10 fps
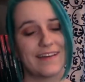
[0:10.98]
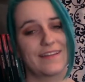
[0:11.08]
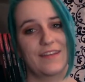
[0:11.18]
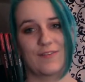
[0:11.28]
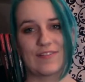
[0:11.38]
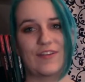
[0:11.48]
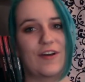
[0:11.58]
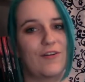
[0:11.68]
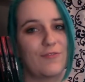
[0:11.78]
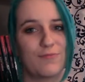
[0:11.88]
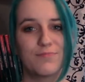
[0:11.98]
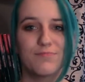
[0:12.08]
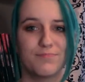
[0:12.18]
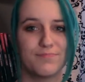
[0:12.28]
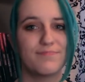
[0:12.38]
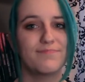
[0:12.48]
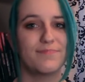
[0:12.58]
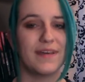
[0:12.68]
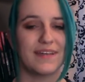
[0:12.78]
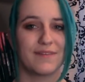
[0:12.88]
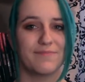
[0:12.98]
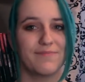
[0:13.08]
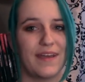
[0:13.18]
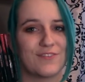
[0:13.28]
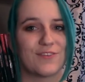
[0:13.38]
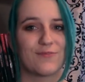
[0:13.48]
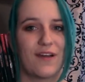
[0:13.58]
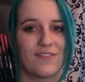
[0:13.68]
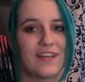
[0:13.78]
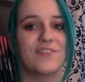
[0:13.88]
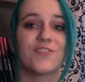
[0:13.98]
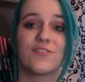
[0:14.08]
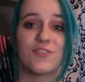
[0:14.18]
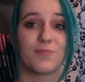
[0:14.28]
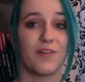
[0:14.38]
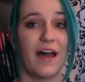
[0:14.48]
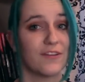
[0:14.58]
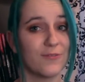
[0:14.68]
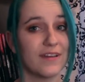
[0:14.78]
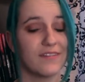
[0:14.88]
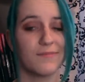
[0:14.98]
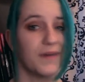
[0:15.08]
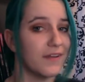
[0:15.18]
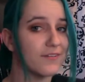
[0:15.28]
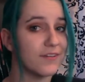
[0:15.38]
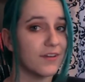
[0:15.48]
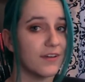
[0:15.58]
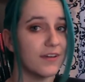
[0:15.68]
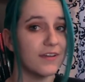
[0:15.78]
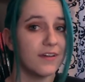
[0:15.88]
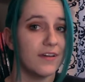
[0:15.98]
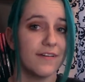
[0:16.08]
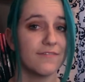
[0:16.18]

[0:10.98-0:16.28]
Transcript: There was no big major revelations or plot twists, but it was a good,